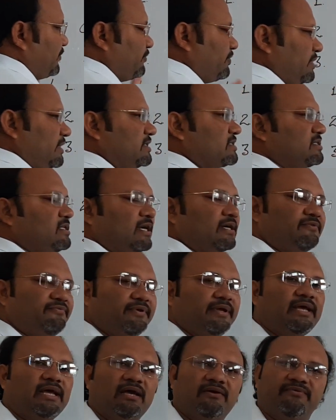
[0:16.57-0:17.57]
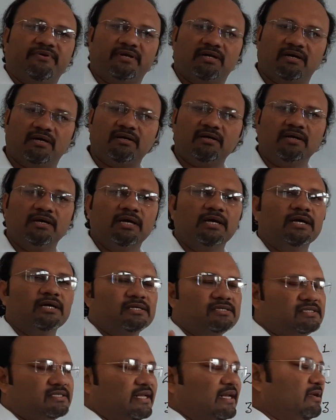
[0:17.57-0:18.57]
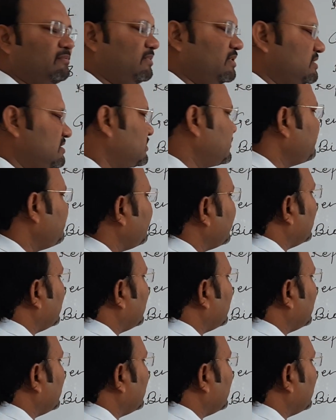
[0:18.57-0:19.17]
units that we have in our syllabus.